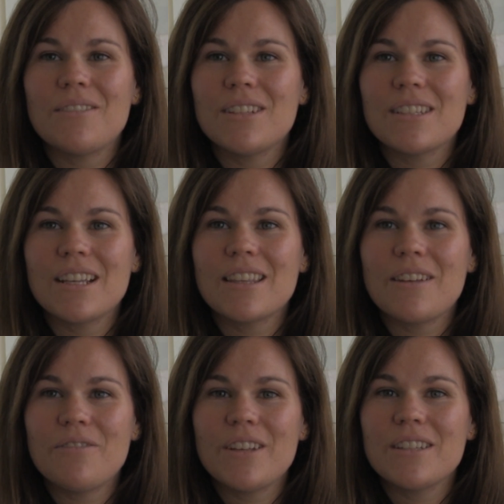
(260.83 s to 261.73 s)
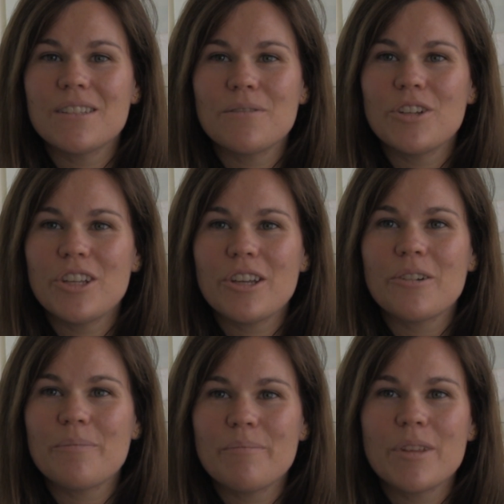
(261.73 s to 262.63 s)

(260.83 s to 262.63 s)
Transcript: if it's something that fits for you.